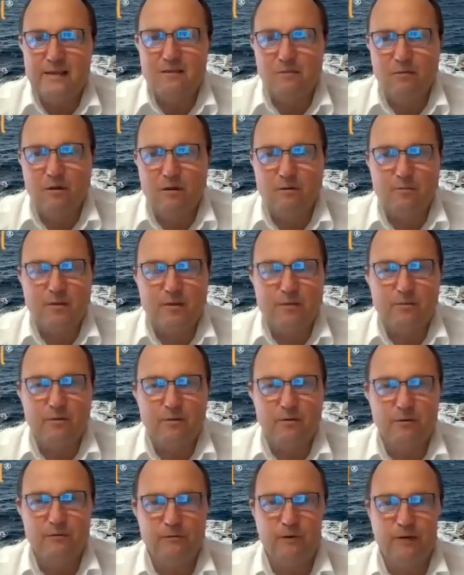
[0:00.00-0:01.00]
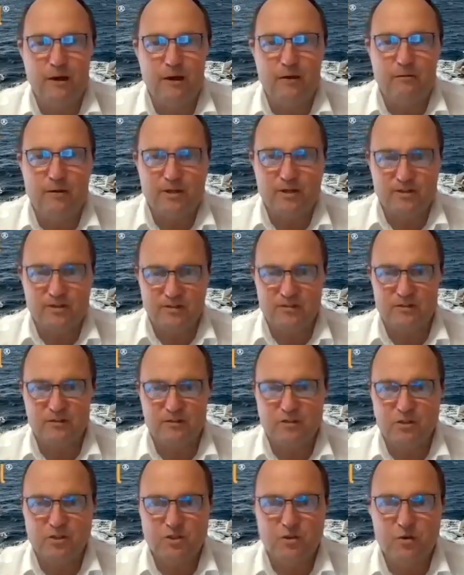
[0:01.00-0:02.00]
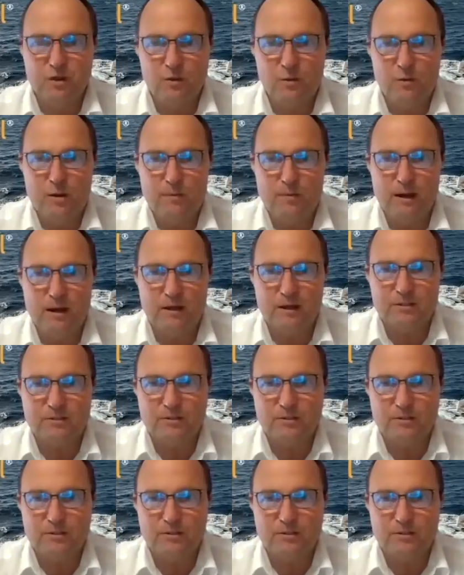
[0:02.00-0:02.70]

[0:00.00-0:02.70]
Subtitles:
all those people who've registered to join the webinar